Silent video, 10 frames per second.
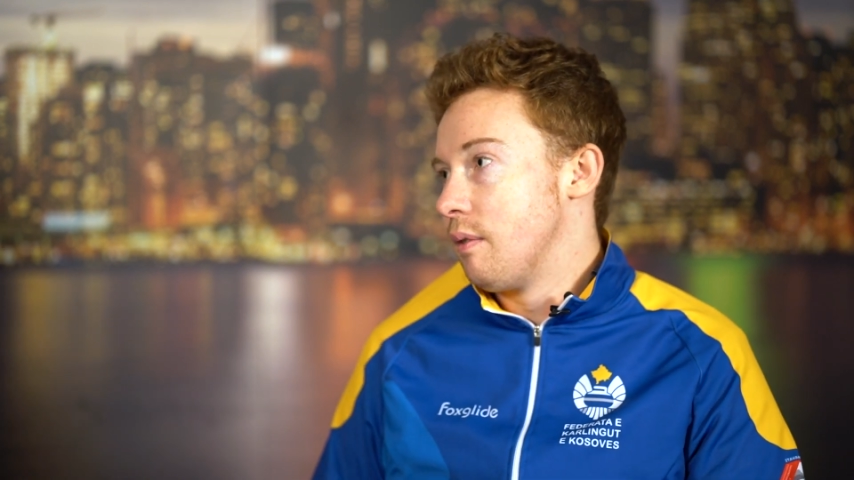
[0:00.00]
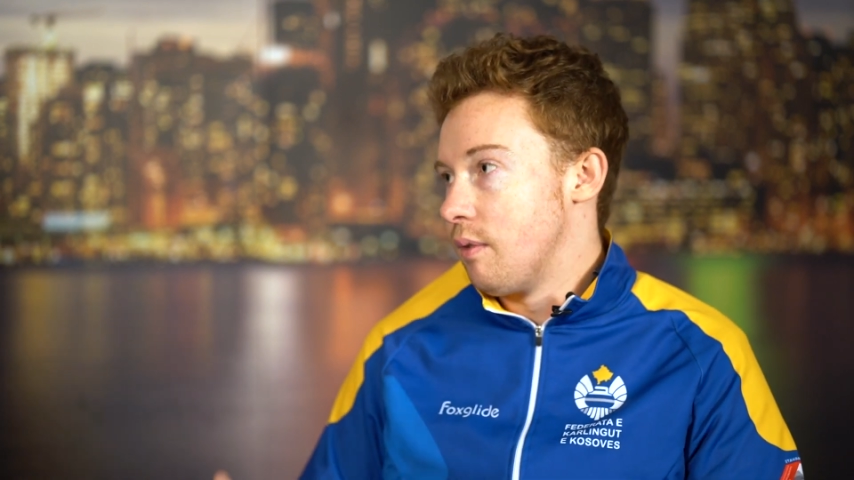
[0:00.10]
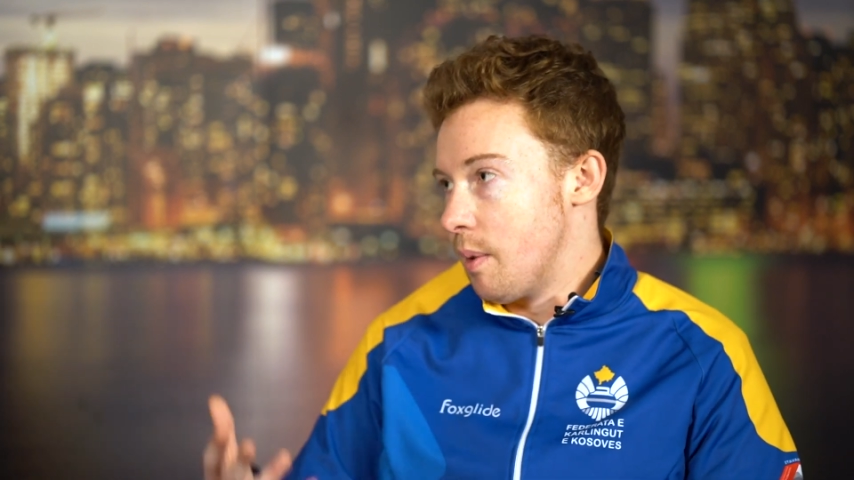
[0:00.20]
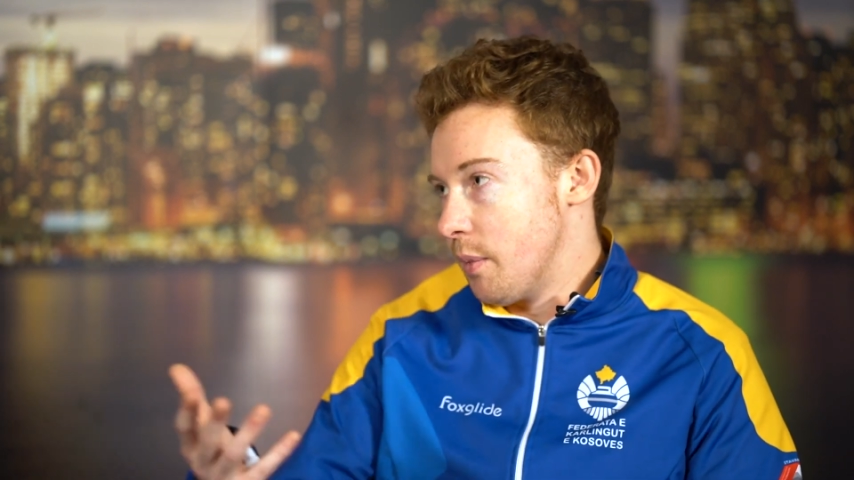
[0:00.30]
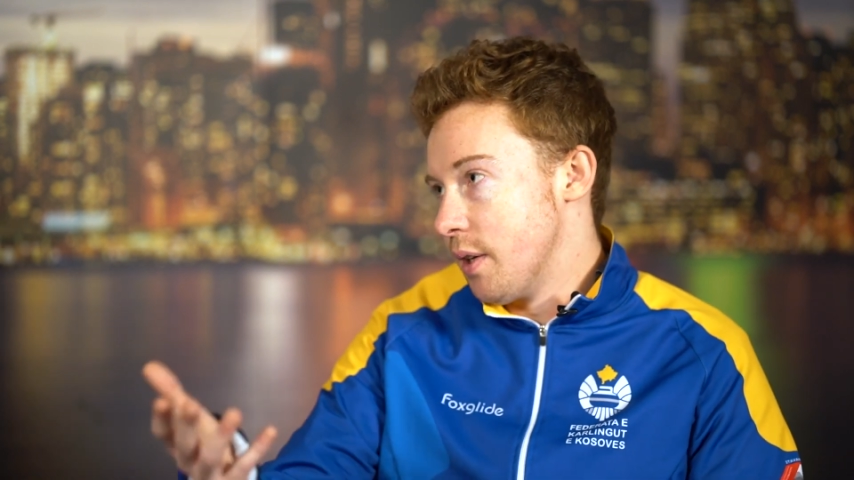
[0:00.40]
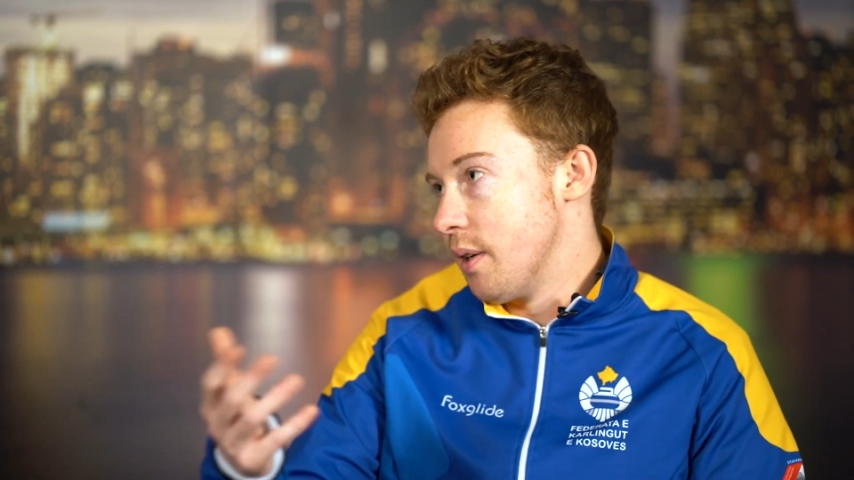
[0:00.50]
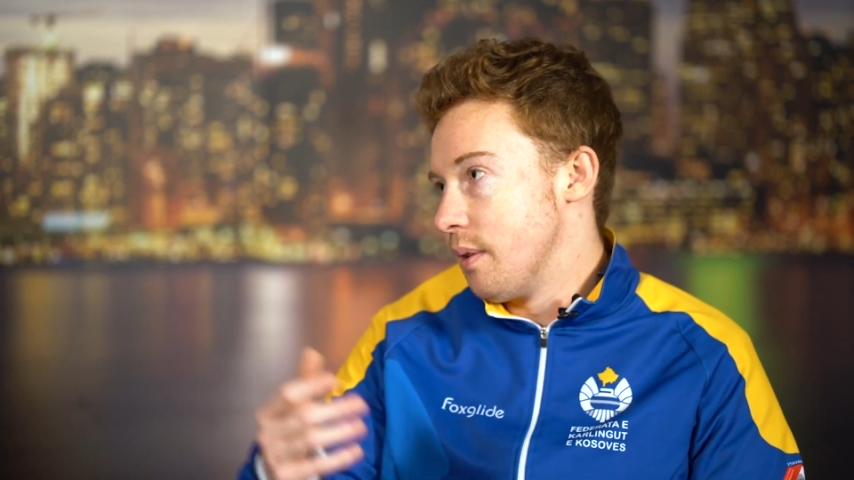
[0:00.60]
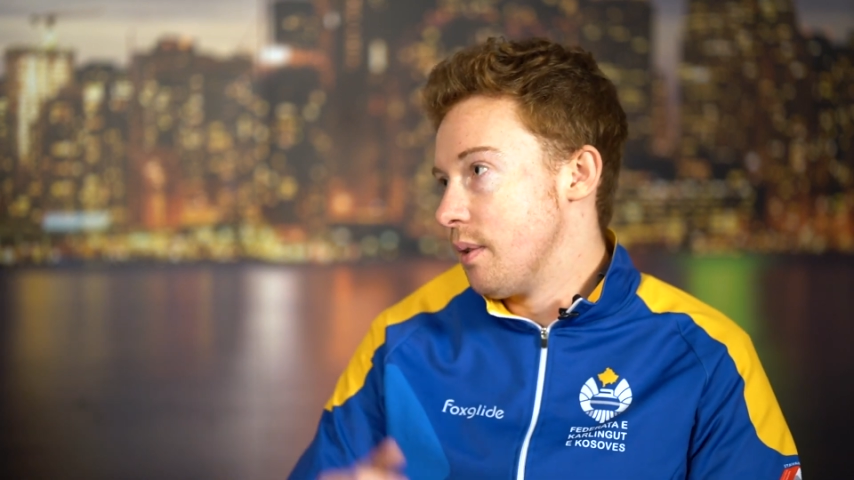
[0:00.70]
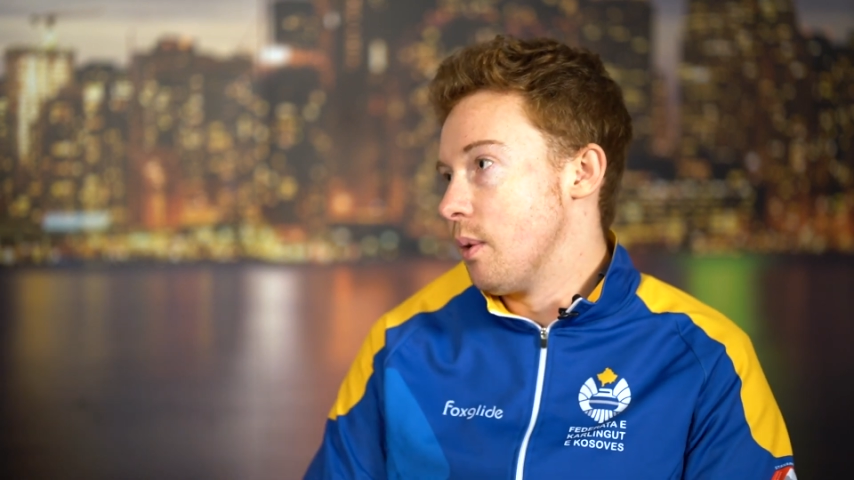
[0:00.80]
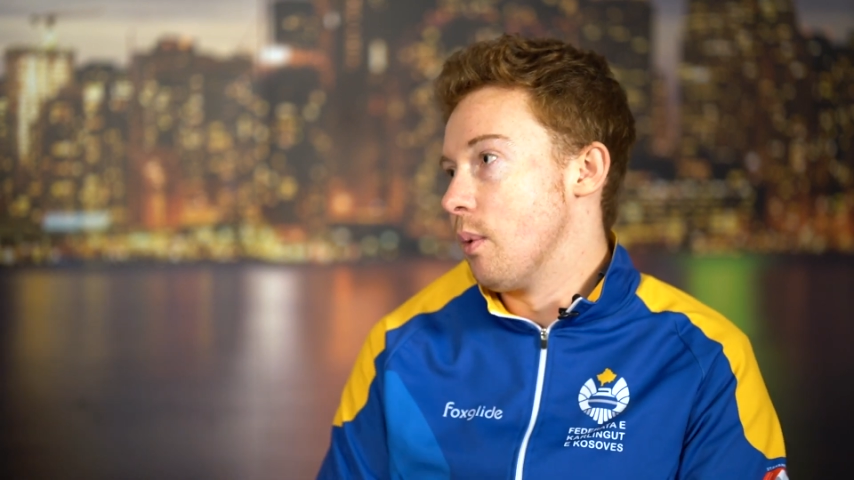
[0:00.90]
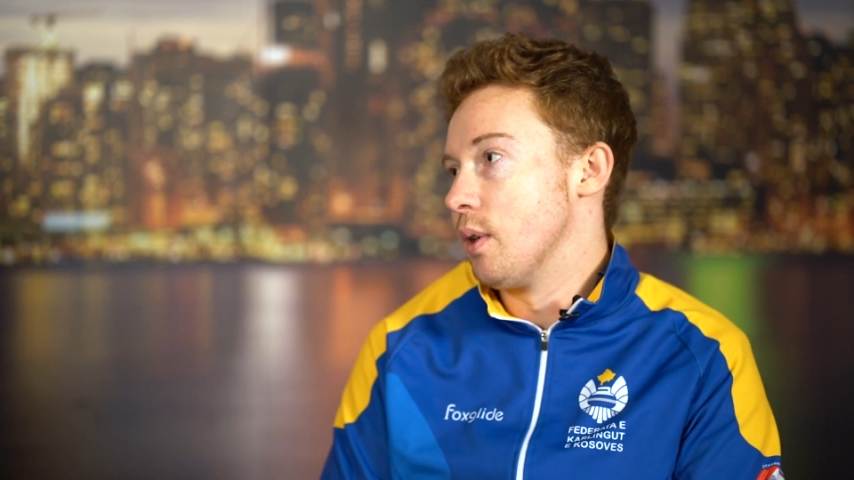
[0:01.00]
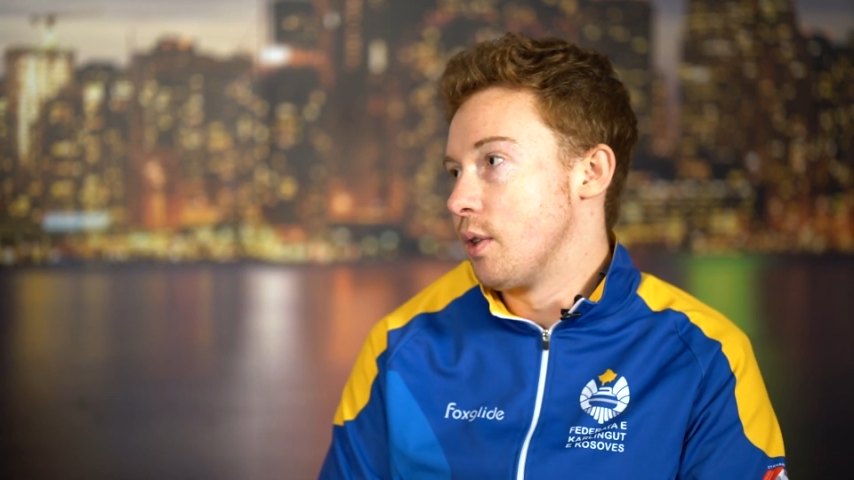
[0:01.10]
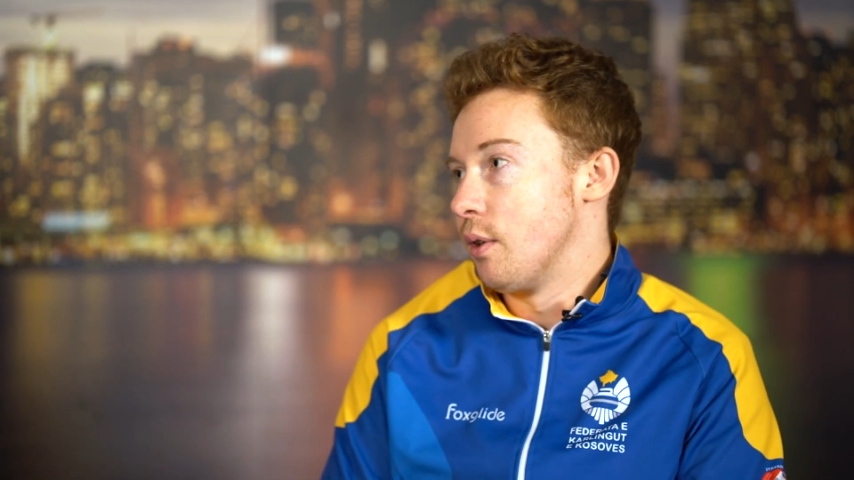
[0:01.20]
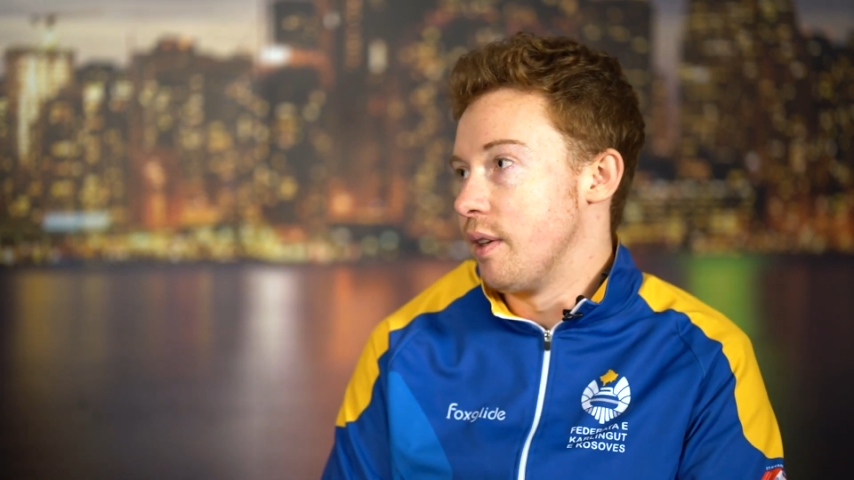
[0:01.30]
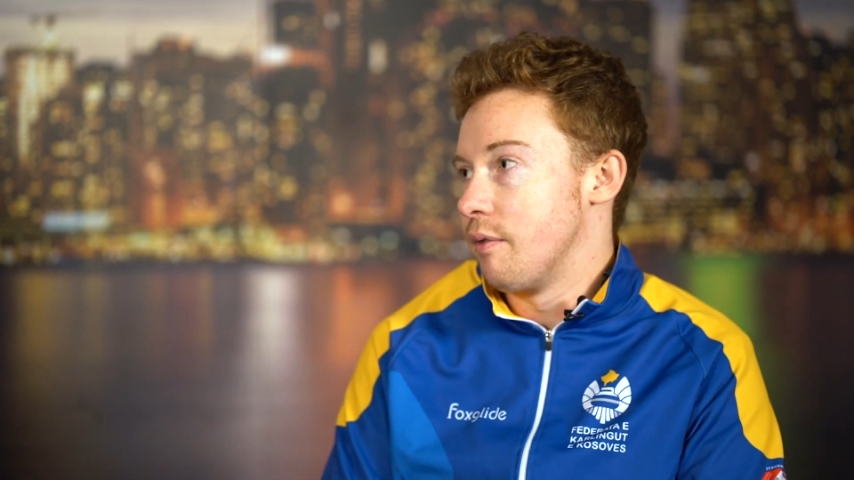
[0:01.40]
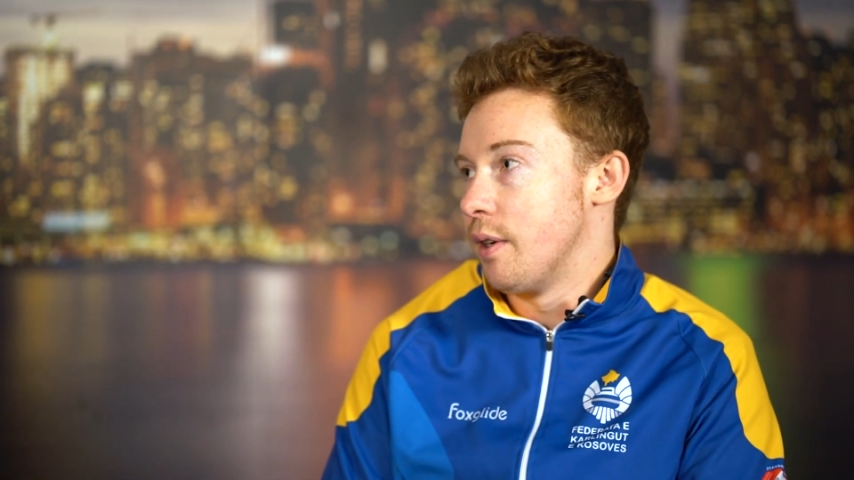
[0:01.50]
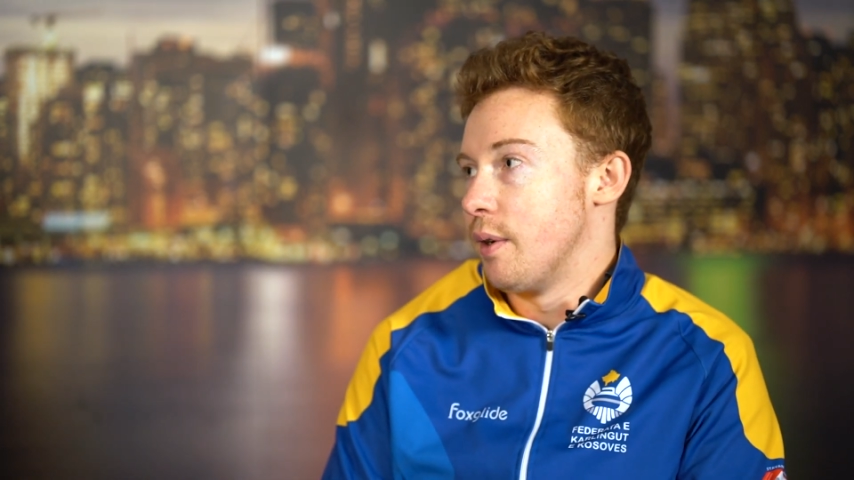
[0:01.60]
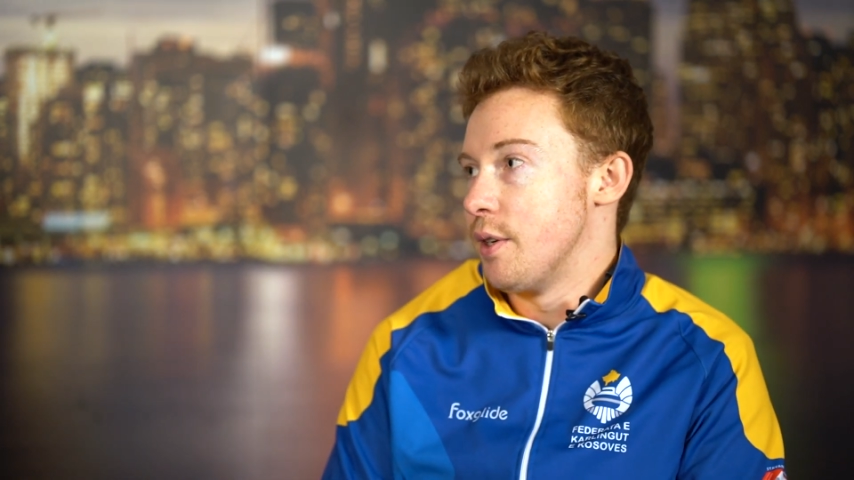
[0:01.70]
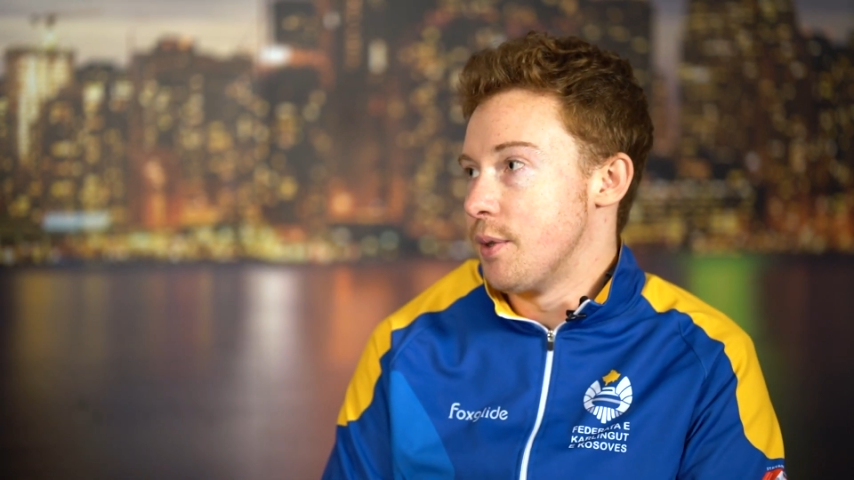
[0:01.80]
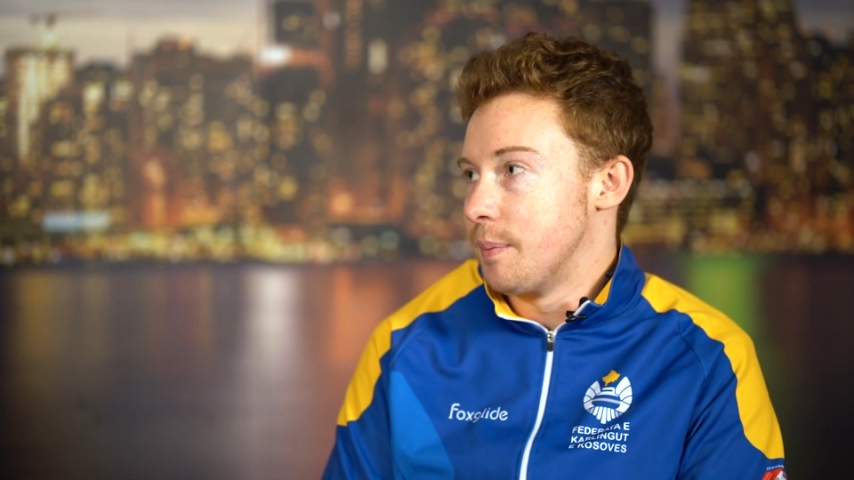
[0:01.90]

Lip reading: from the World Curling Federation.